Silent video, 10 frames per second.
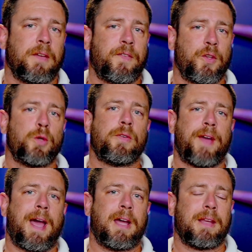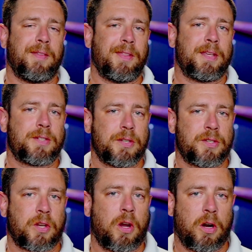If you have had this
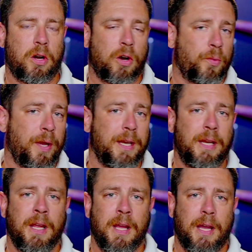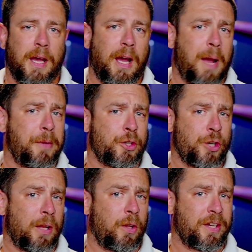cigar already, uh, I'm not
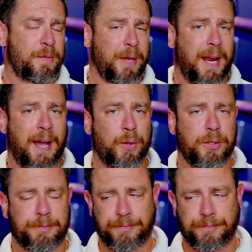sure how long it's been out,